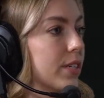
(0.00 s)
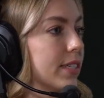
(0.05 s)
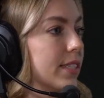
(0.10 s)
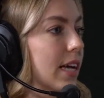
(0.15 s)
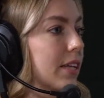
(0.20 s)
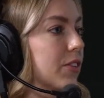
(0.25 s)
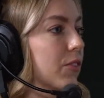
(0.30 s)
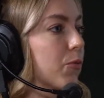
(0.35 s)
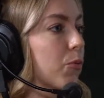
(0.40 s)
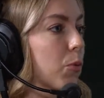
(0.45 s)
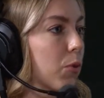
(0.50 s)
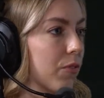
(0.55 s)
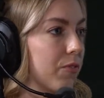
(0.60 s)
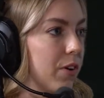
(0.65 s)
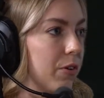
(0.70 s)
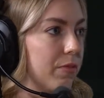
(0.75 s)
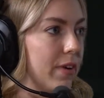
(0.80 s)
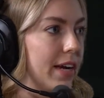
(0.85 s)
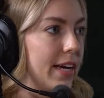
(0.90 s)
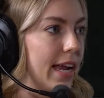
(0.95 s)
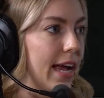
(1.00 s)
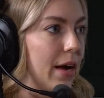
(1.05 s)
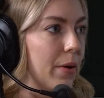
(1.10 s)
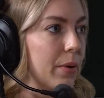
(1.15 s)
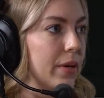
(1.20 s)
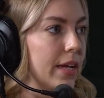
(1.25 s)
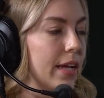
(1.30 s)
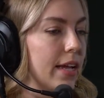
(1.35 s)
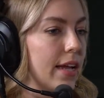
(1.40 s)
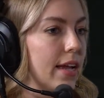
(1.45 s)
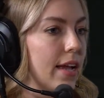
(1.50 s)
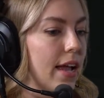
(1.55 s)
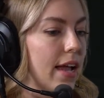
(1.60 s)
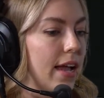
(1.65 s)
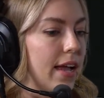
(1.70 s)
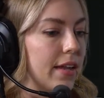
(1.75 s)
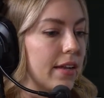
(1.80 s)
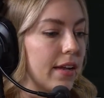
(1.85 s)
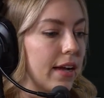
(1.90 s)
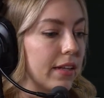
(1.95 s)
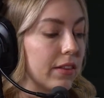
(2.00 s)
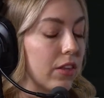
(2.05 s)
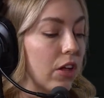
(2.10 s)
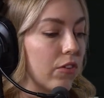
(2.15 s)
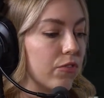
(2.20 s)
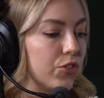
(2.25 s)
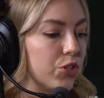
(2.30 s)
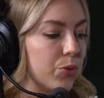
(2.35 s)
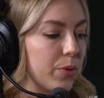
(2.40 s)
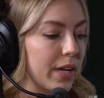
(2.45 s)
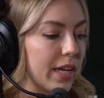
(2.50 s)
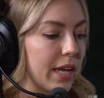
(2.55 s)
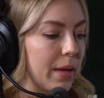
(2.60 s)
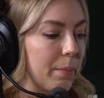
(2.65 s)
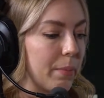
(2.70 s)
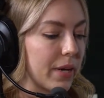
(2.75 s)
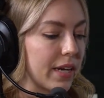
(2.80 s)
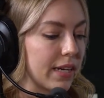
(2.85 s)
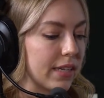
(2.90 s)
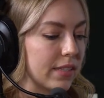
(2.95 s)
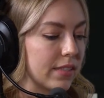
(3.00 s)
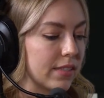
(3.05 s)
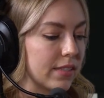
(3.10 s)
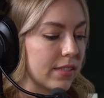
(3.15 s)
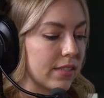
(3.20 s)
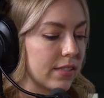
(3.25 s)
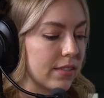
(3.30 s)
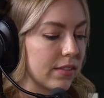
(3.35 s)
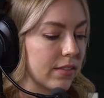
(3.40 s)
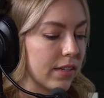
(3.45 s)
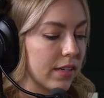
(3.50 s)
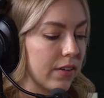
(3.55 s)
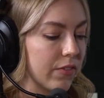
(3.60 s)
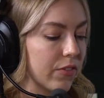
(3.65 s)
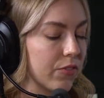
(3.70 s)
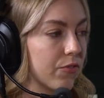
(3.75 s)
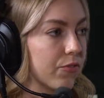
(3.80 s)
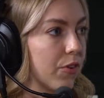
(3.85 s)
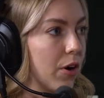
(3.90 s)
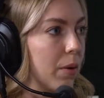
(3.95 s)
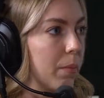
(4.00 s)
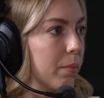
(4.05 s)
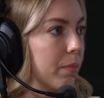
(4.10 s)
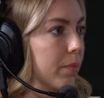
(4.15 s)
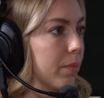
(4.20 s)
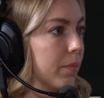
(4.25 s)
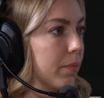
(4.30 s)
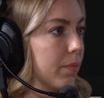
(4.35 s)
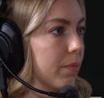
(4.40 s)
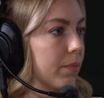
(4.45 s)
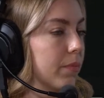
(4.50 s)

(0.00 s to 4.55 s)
It's at the forefront right now, and I love doing it because even from